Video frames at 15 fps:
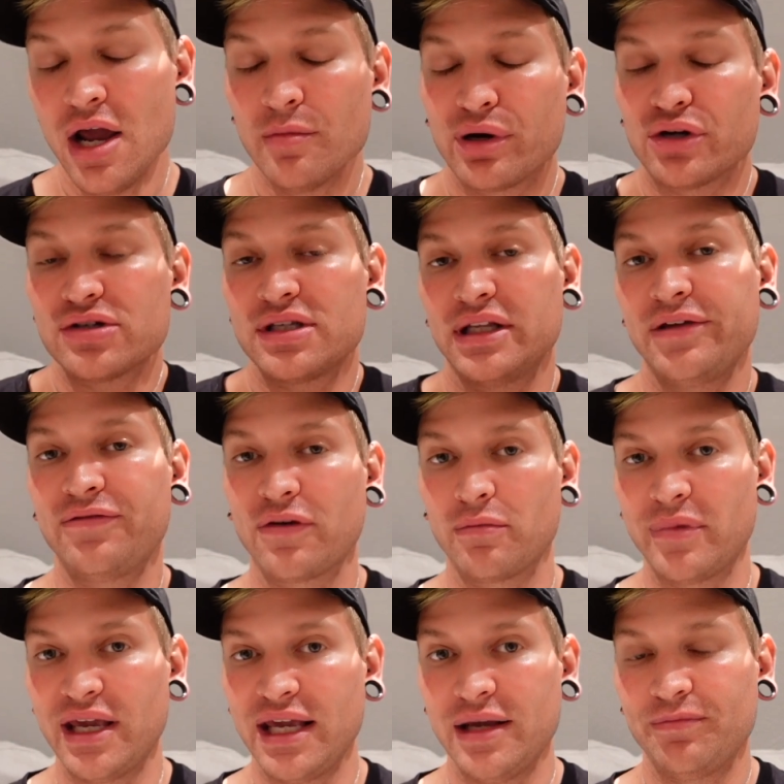Personally, for
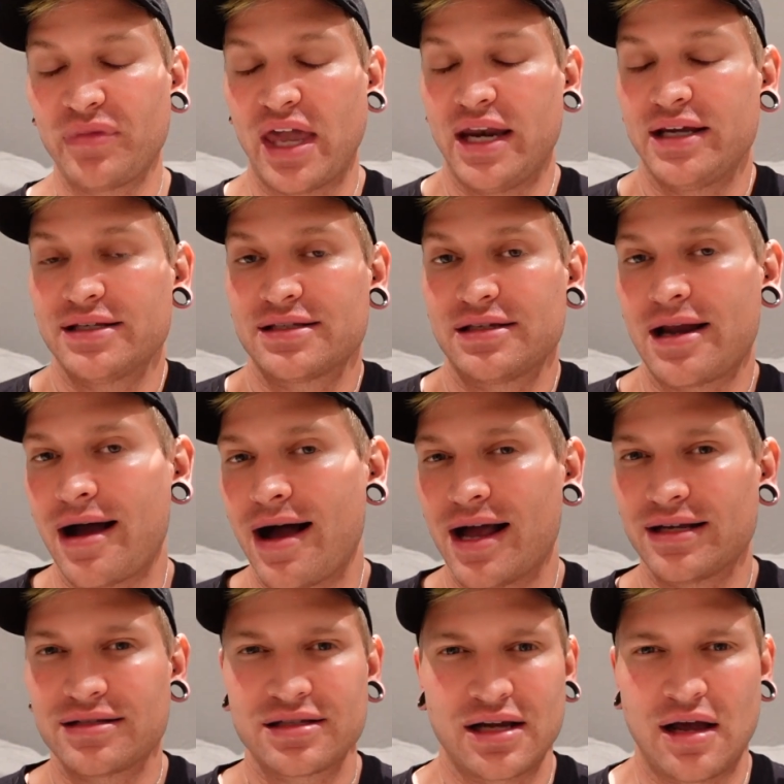me, it is
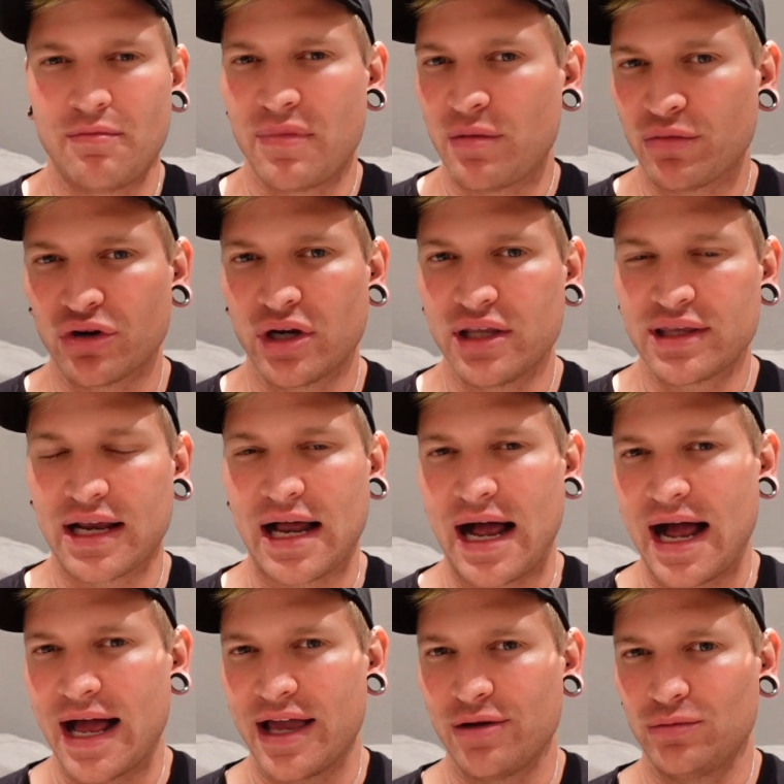not a memory that
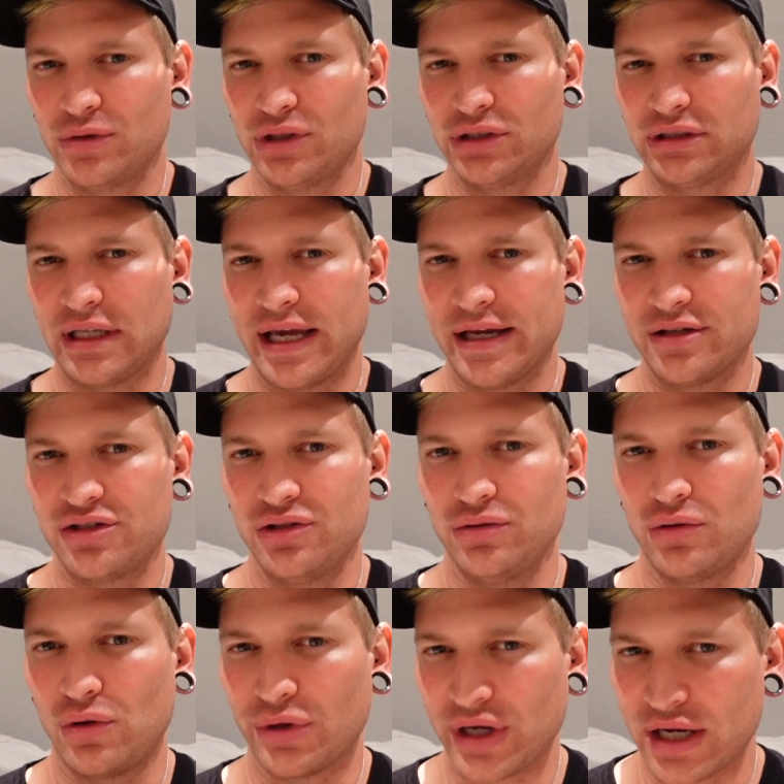I would like
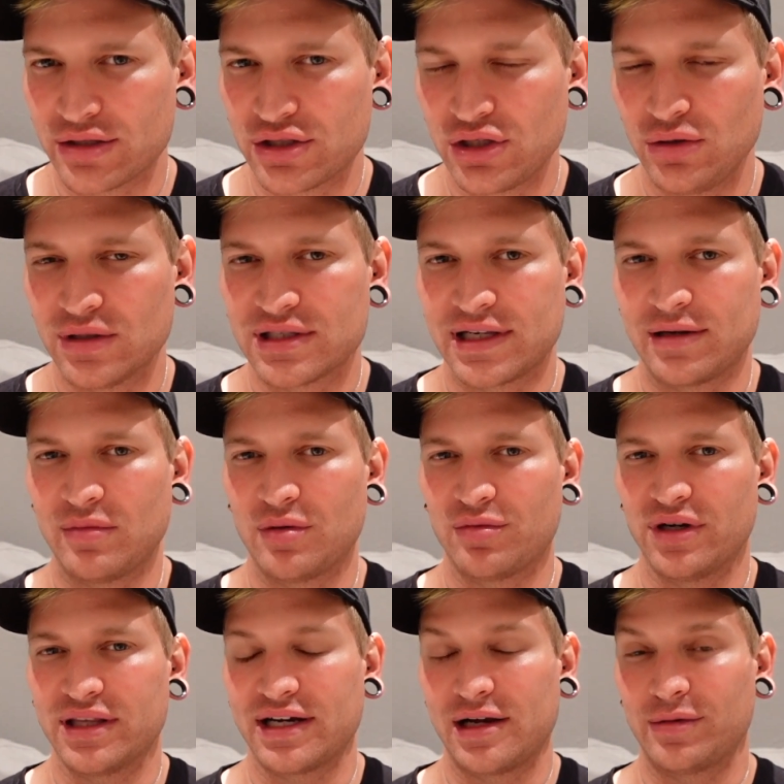to hold on to. It's not a
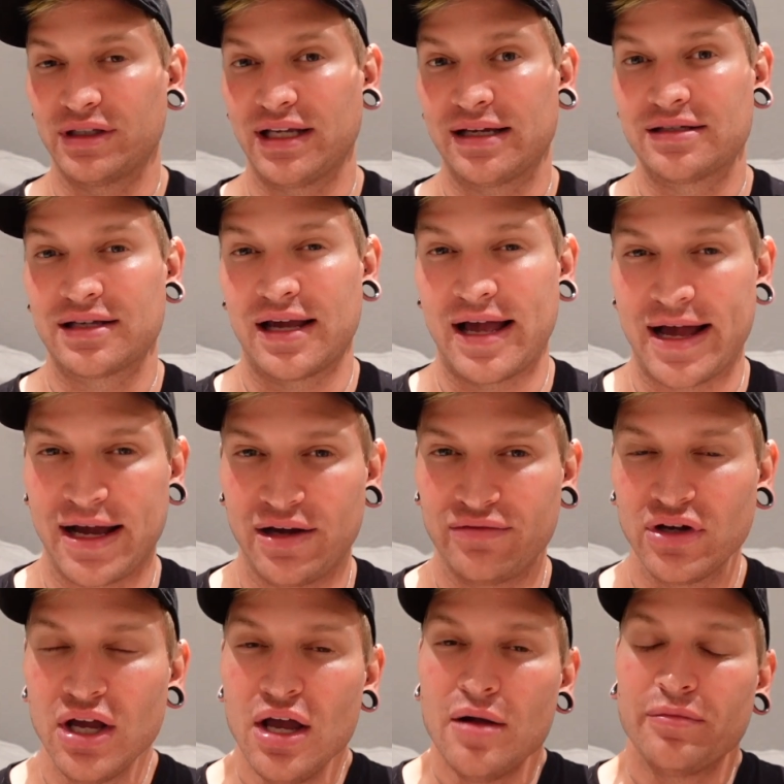memory that I would like to
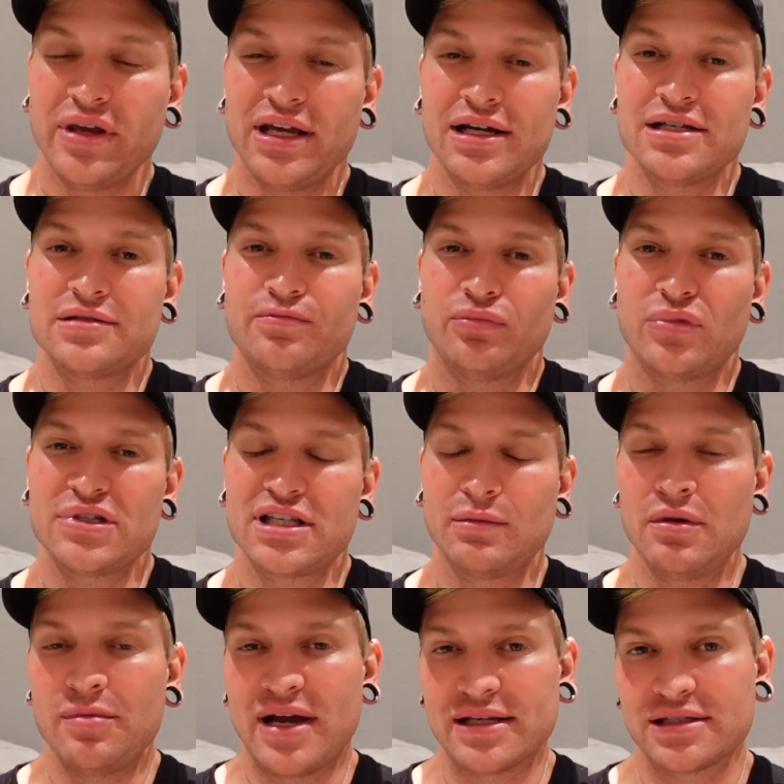have because when
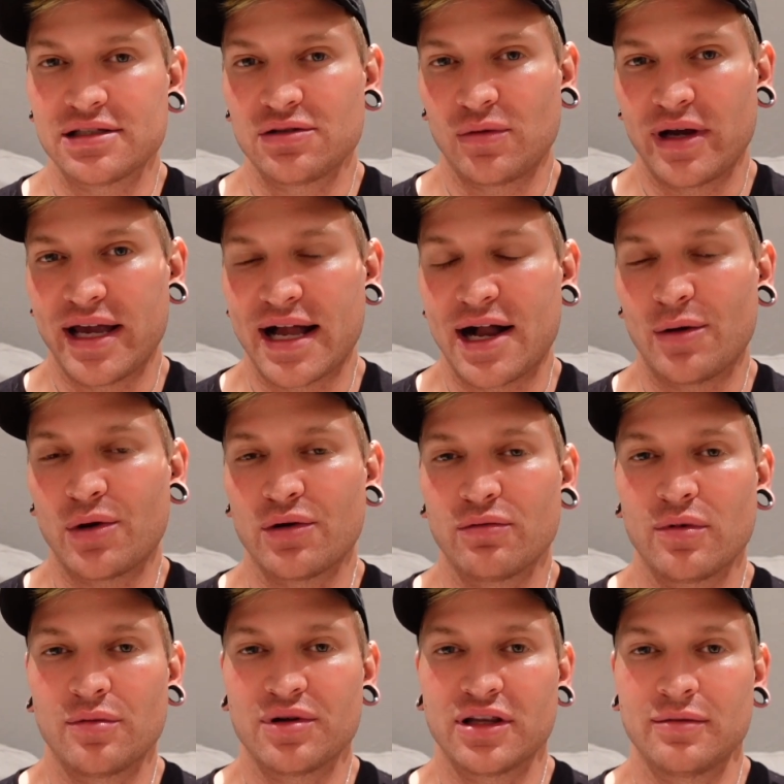someone passes away, I want to
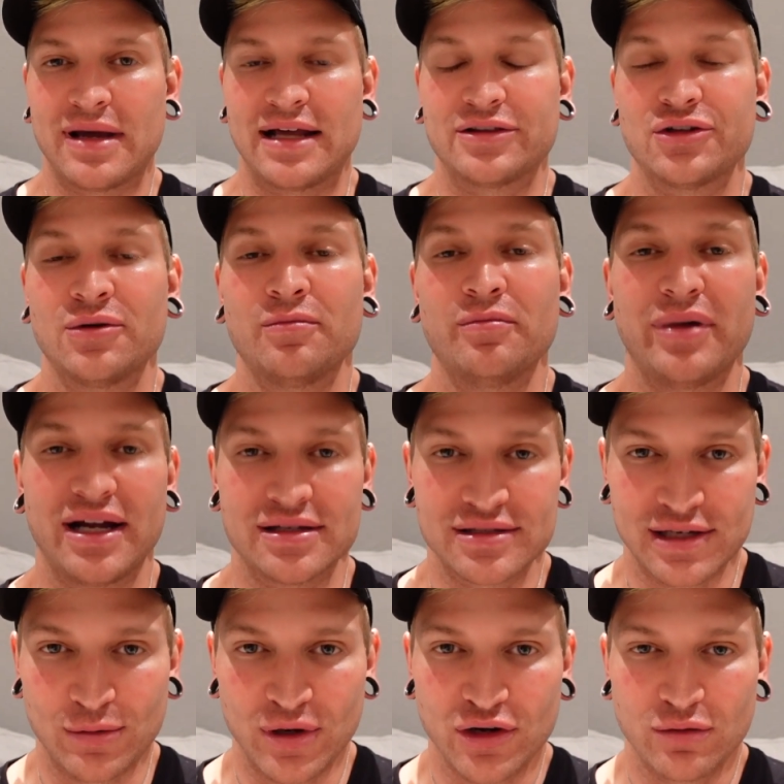remember them at their best.
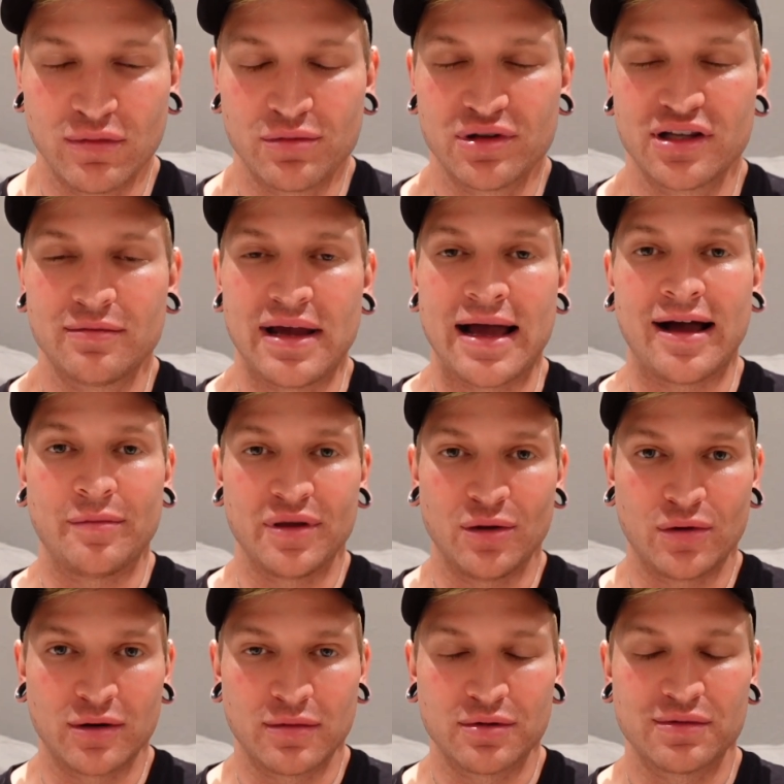I want to remember them happy. I
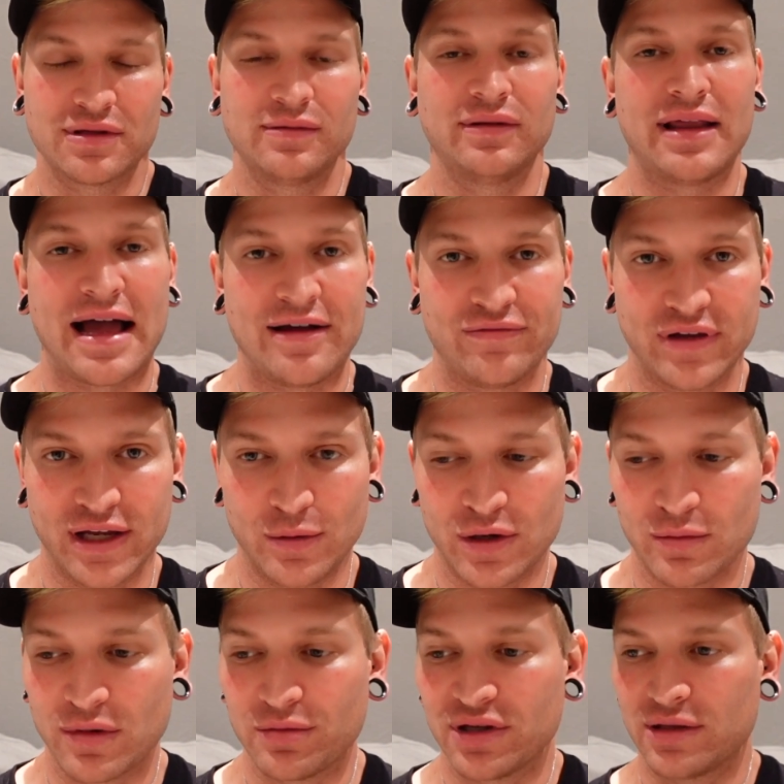want to remember them laughing. I want to
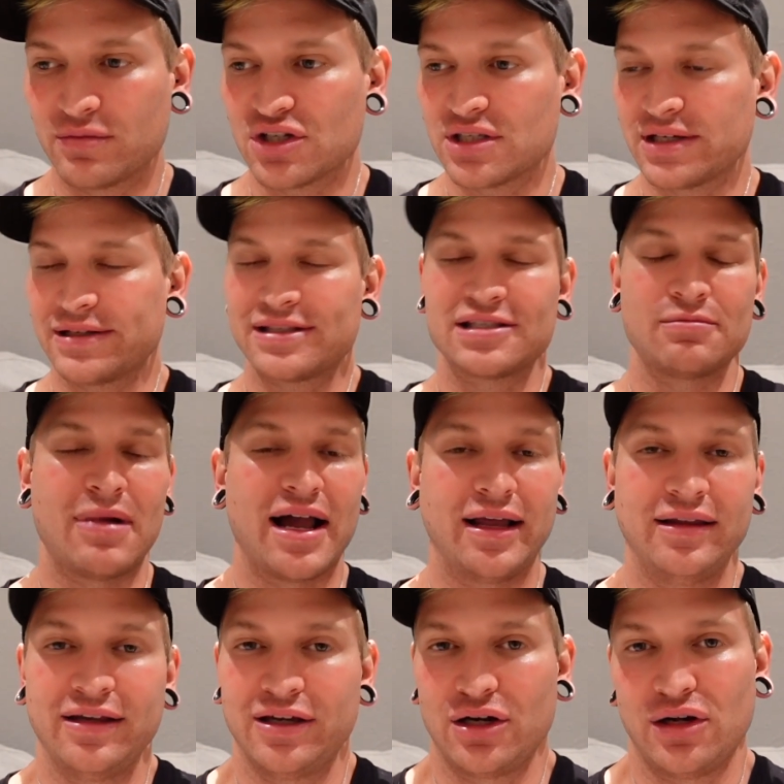remember them just like
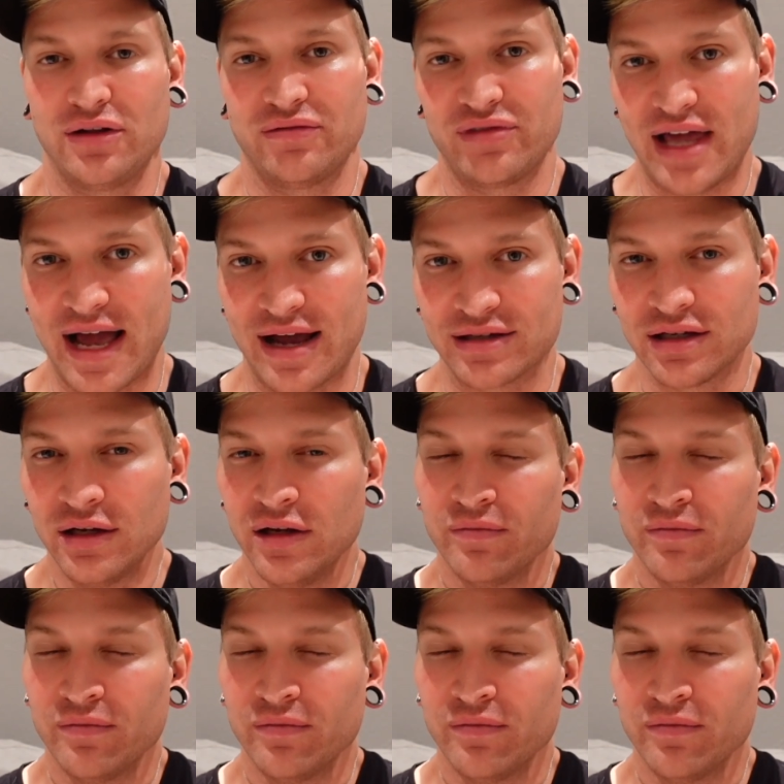smiling and all of that.